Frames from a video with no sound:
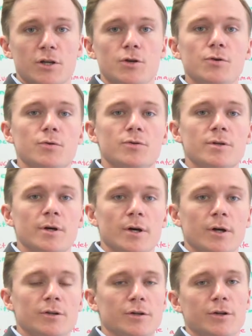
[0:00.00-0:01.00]
use
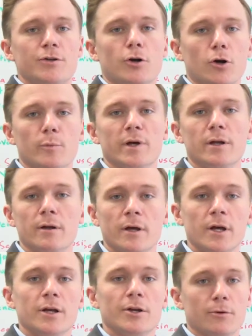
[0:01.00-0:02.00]
to determine
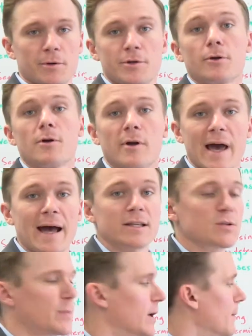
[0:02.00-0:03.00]
your return on
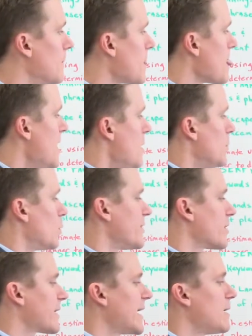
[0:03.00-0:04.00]
ad spend. But with
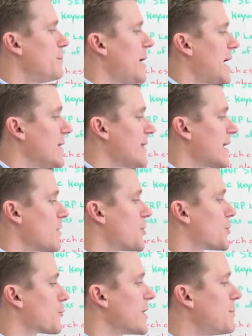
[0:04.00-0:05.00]
their campaign, they had a
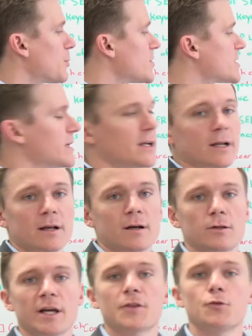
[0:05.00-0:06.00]
3%
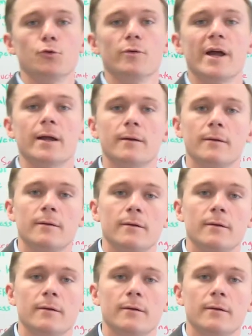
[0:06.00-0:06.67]
click-through rate.